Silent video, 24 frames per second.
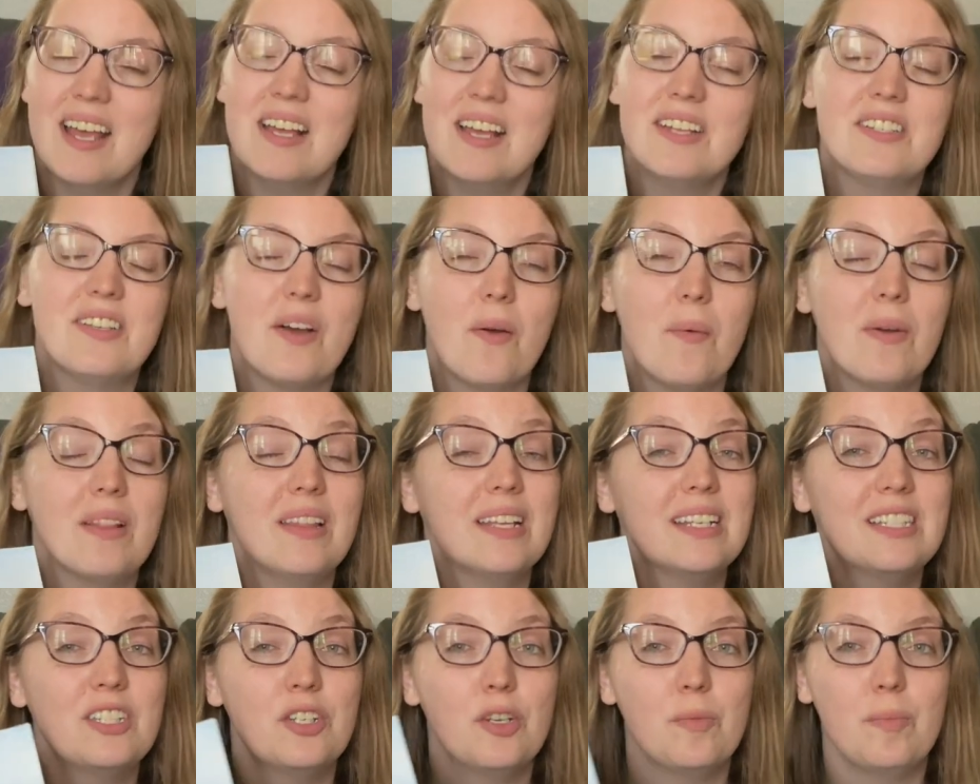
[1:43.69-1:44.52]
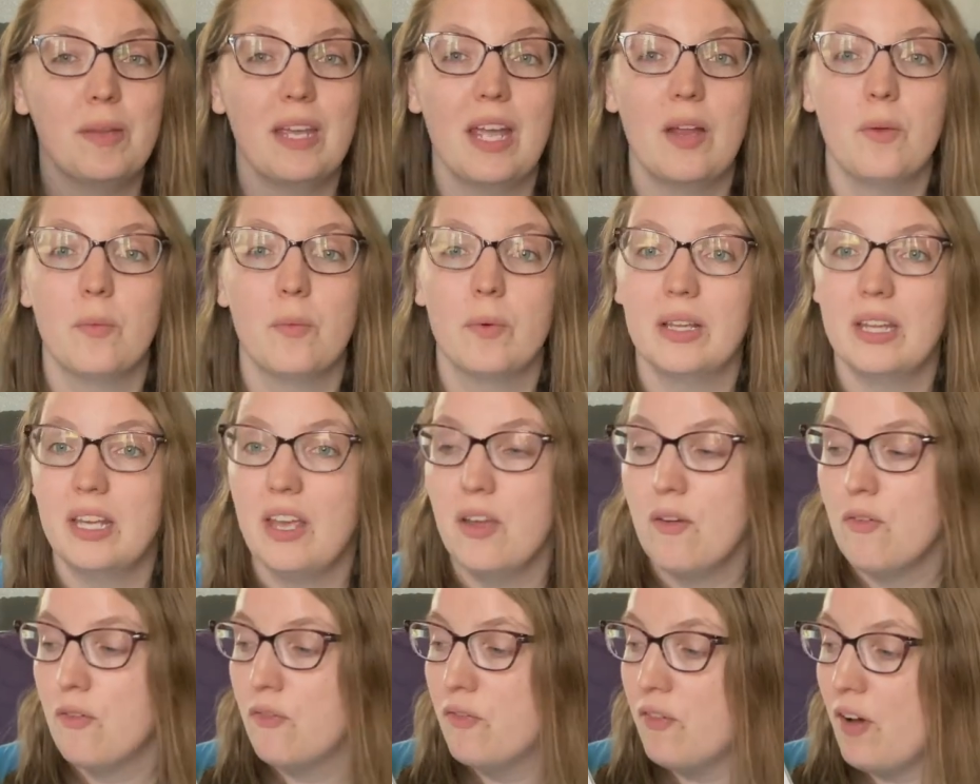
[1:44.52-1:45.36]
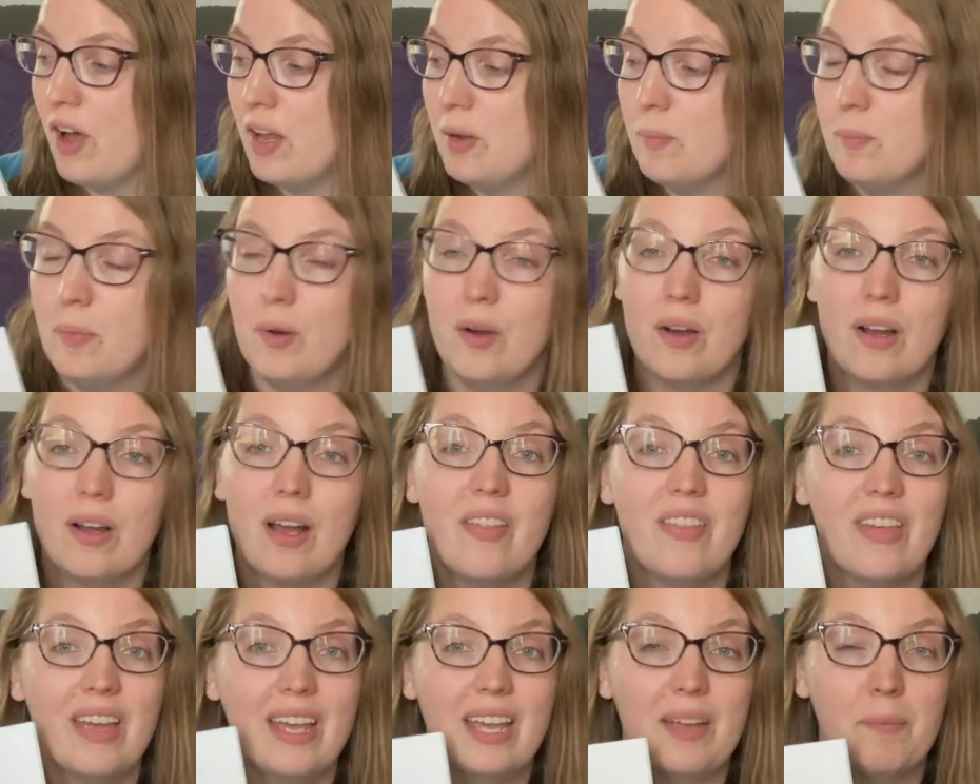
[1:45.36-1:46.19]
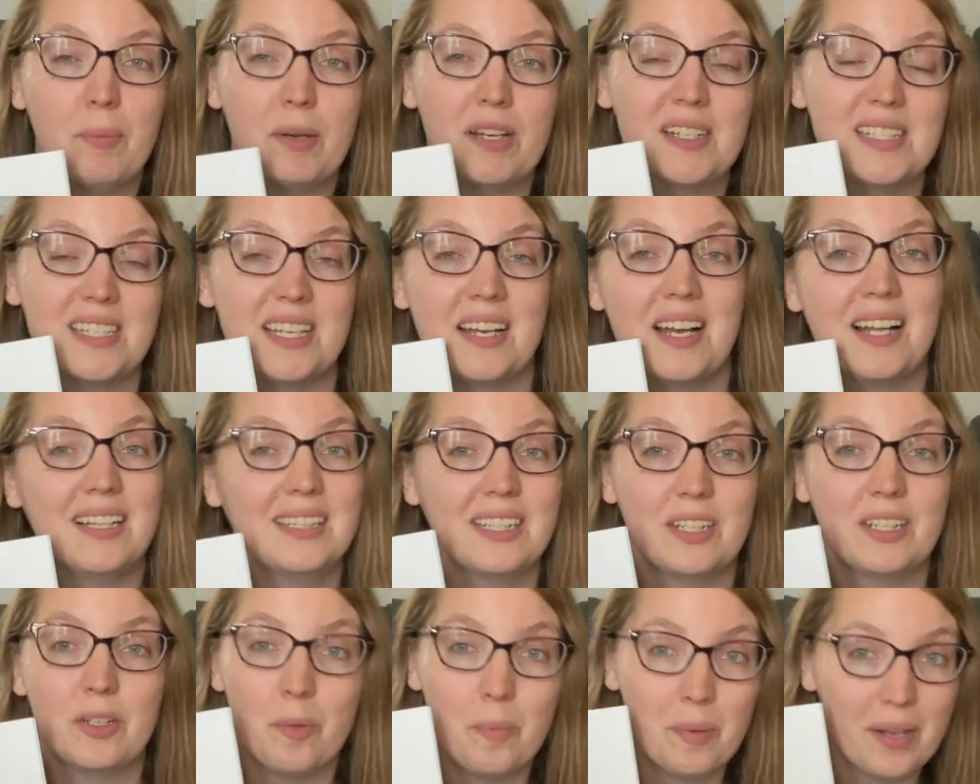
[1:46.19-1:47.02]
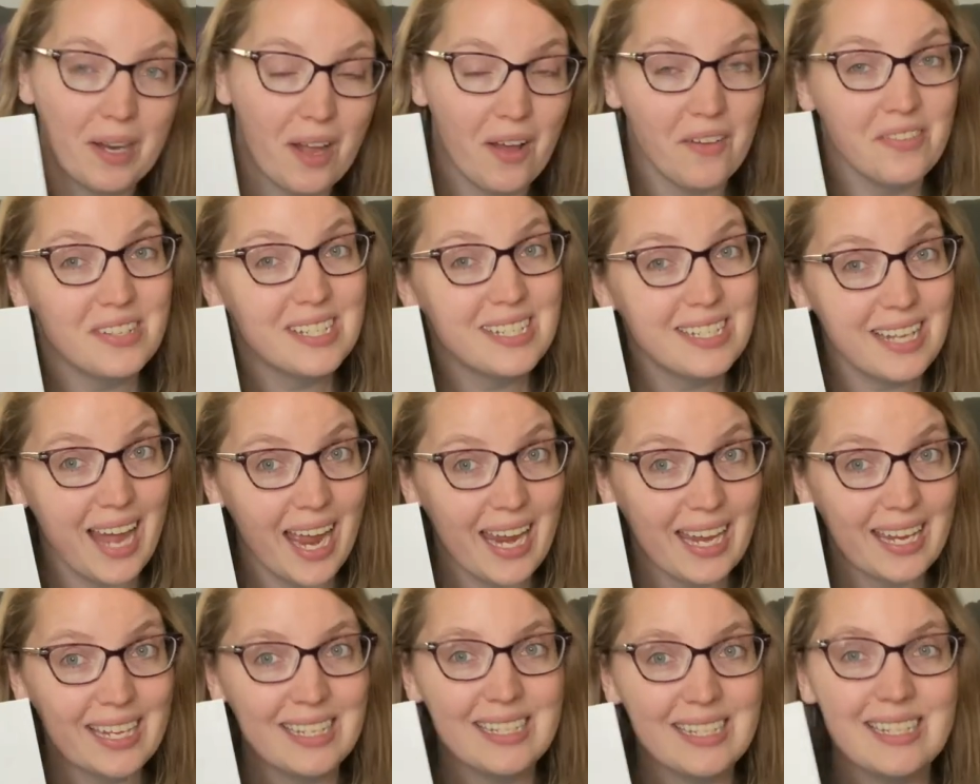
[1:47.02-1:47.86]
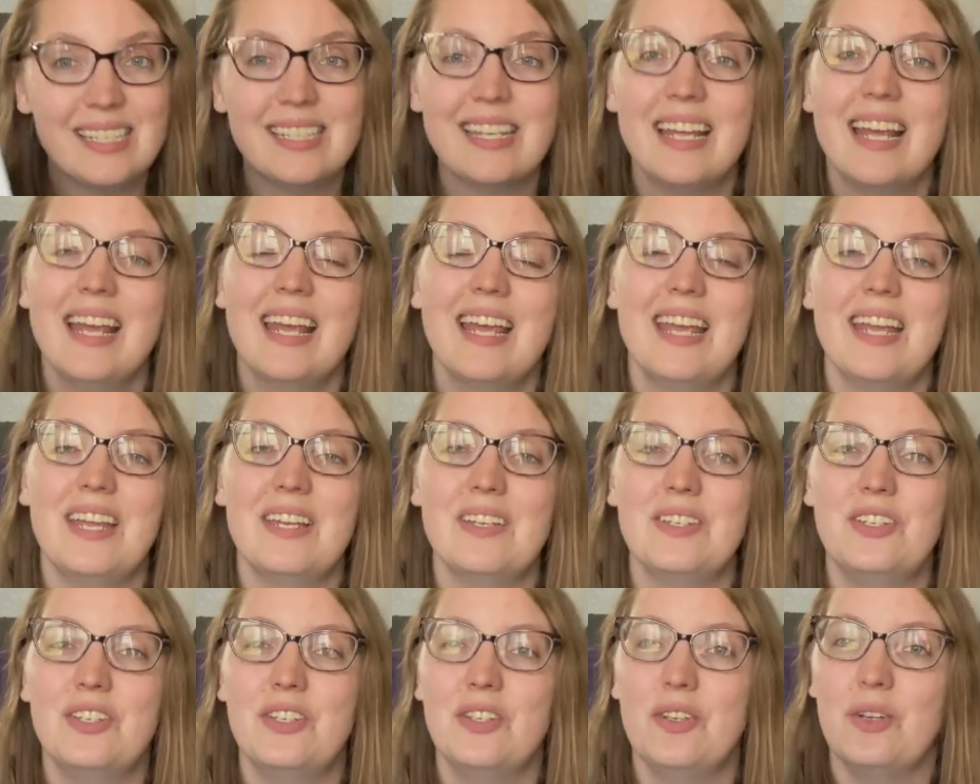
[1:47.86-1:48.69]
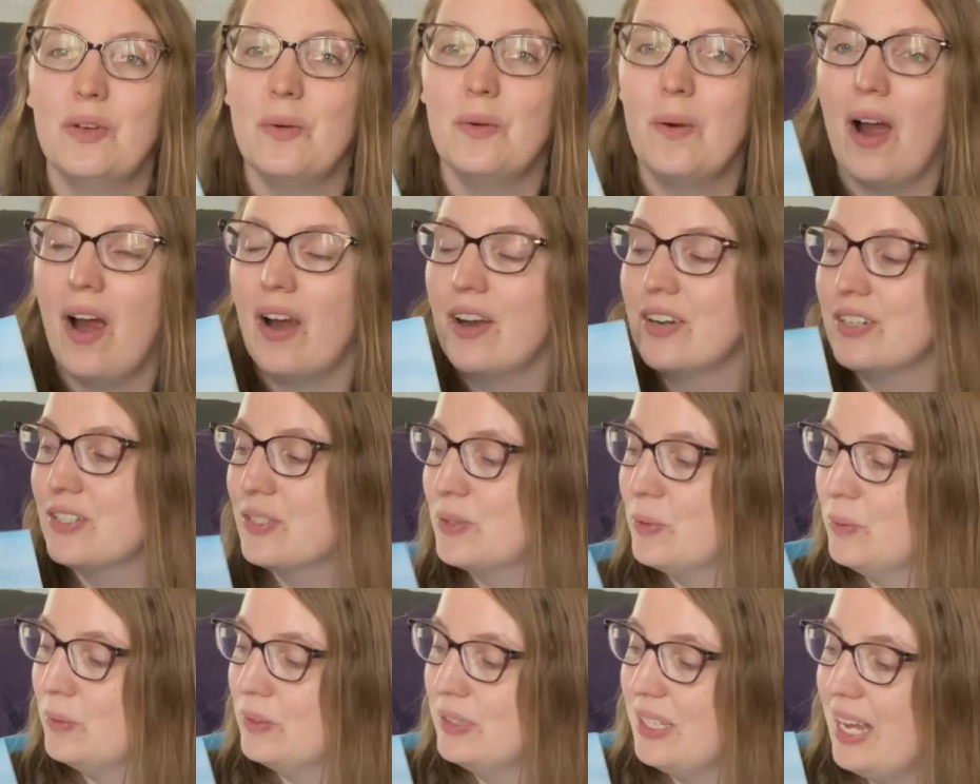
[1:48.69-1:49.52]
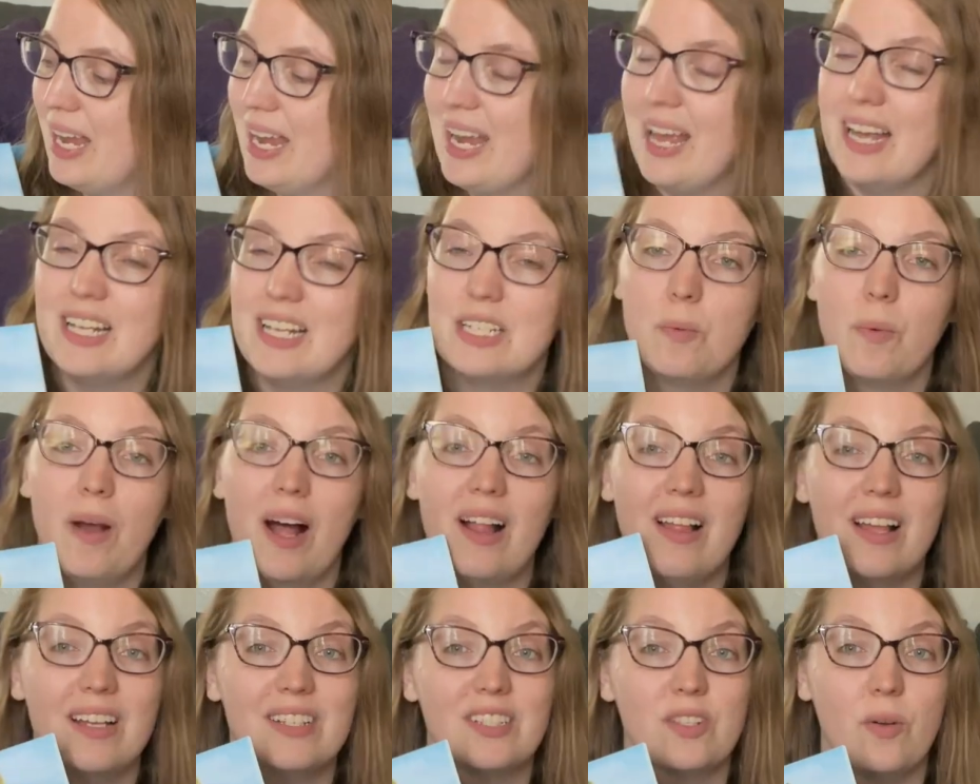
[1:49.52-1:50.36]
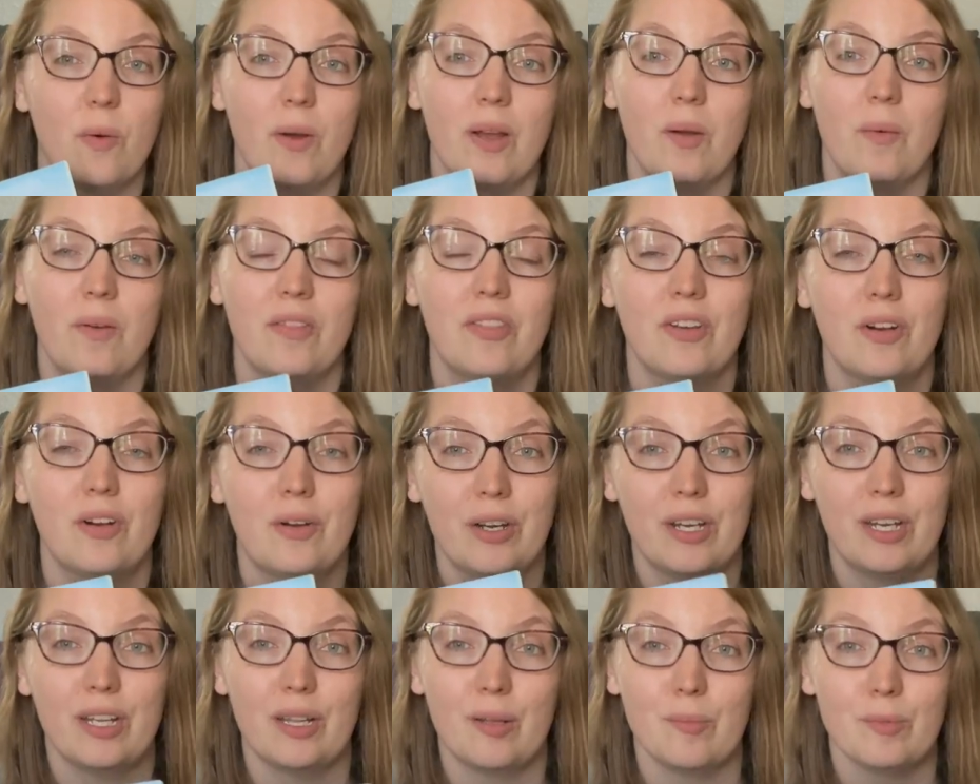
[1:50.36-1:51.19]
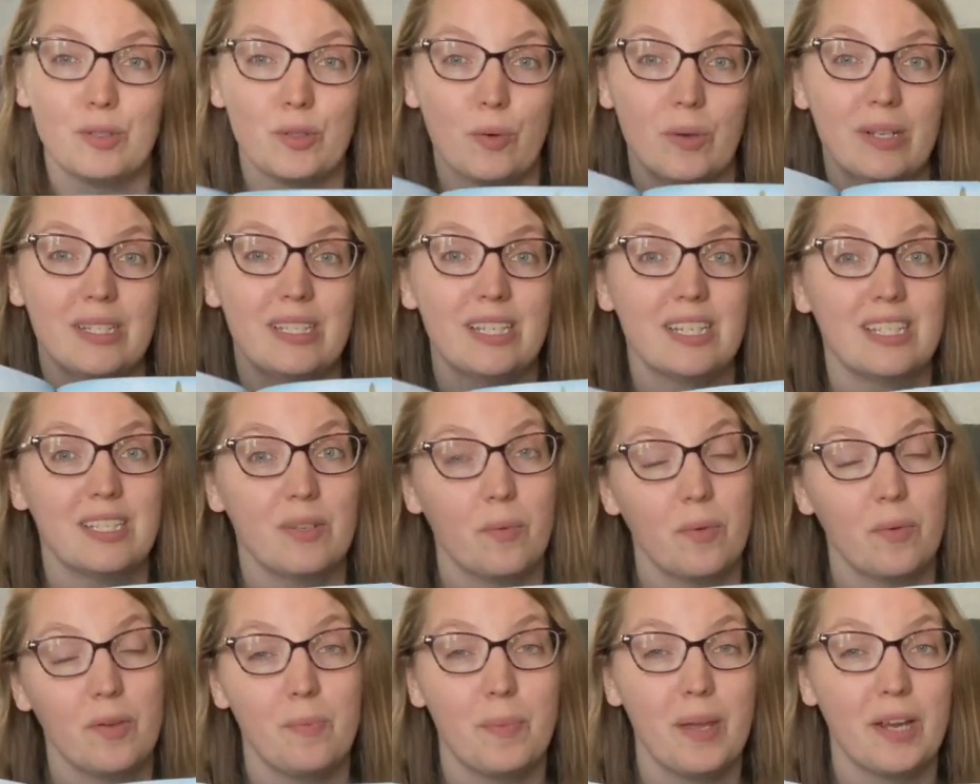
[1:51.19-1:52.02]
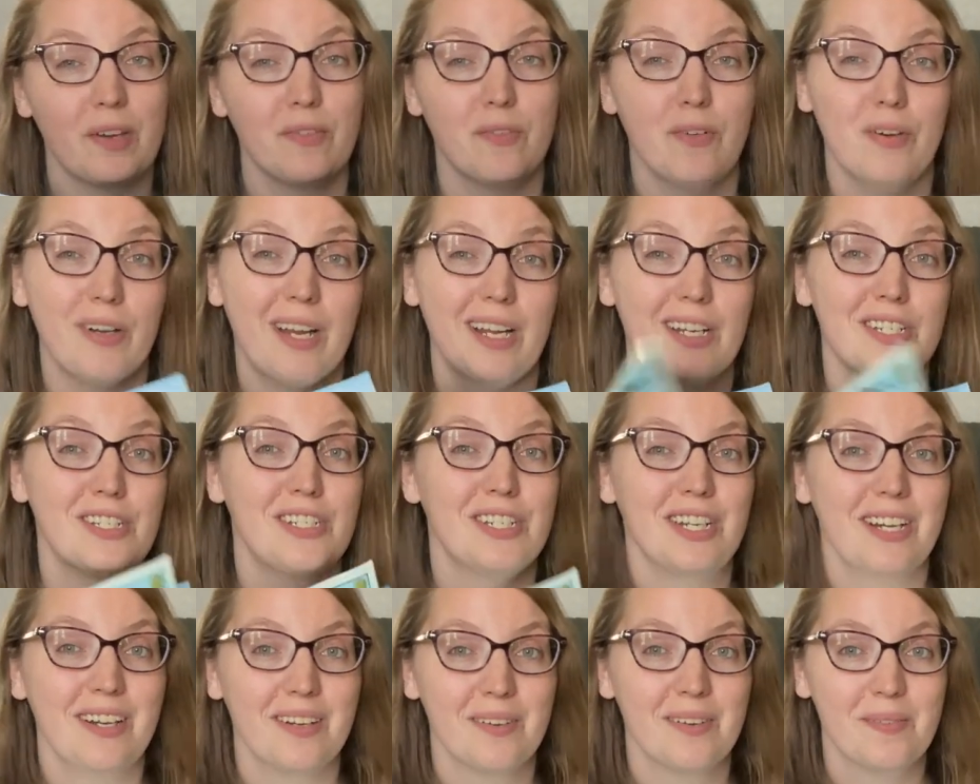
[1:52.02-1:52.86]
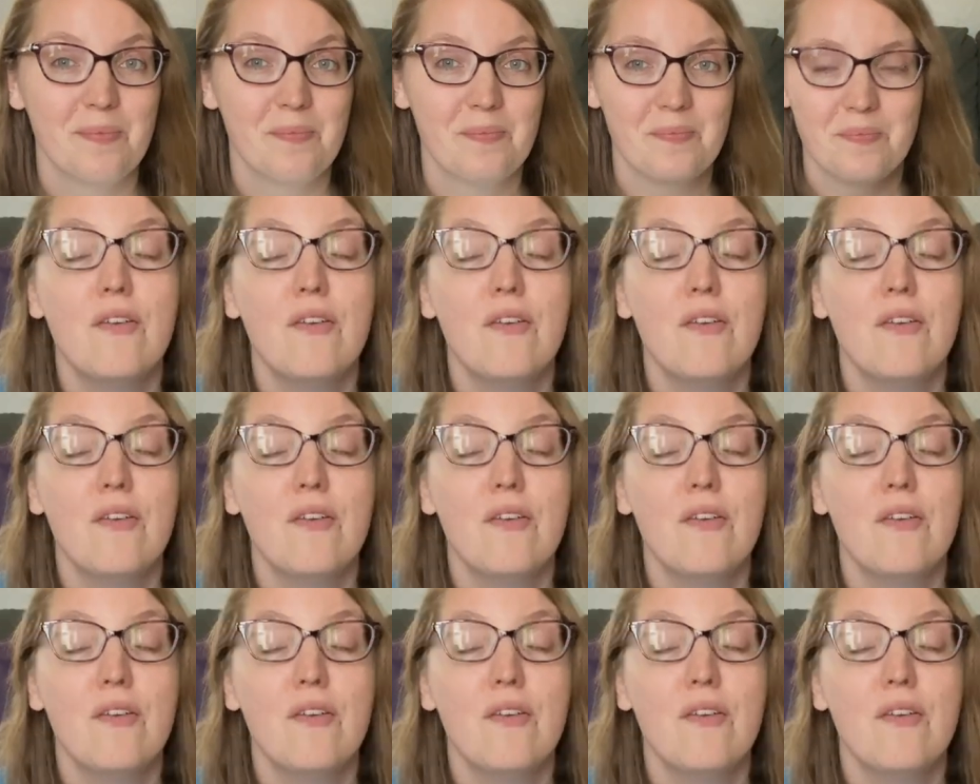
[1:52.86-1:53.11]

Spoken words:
So this should be a really fun book that brings in a little bit of science into our school day, as well as going with the curriculum choices that we've picked for next year.